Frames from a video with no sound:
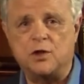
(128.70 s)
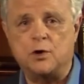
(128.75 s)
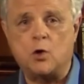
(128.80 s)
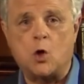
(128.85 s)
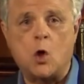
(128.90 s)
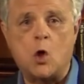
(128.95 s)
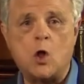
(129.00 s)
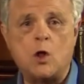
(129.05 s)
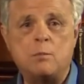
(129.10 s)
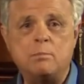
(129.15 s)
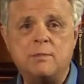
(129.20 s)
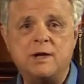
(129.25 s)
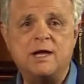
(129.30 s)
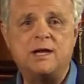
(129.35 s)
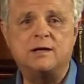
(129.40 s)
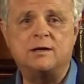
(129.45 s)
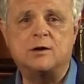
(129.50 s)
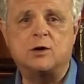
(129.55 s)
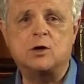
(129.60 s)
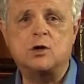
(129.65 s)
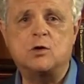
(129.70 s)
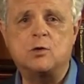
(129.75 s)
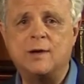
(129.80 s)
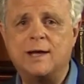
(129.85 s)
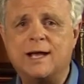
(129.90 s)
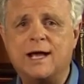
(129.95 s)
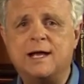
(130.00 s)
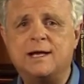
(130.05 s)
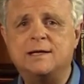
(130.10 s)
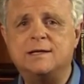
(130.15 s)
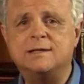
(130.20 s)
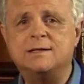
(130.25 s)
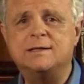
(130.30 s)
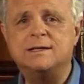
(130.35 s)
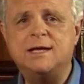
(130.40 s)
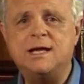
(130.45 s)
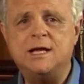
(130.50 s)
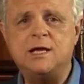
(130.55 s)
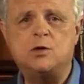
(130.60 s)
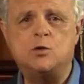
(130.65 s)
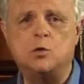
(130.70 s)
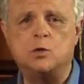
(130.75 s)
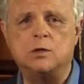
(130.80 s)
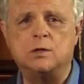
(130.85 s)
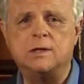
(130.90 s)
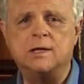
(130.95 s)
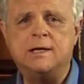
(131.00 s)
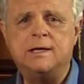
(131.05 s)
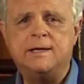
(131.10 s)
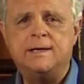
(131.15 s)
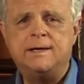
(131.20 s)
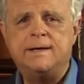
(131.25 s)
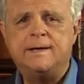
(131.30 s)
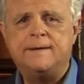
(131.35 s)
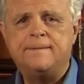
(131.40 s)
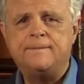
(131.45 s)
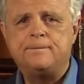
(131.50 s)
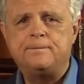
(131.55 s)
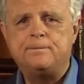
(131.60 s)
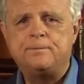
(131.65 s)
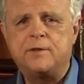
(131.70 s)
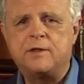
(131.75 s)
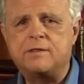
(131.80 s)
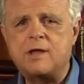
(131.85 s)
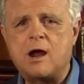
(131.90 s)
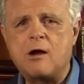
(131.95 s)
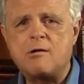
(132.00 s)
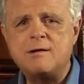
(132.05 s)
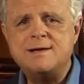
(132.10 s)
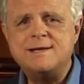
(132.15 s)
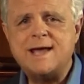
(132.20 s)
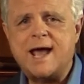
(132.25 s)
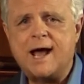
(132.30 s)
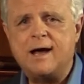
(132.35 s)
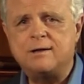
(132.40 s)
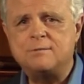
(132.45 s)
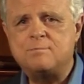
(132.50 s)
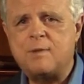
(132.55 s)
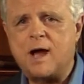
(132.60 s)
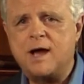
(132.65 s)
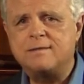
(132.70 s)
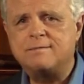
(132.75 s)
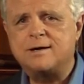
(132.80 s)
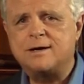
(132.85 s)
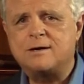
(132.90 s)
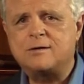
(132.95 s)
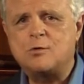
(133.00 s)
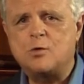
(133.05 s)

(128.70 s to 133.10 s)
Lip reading: that all men are created equal, that they are endowed by their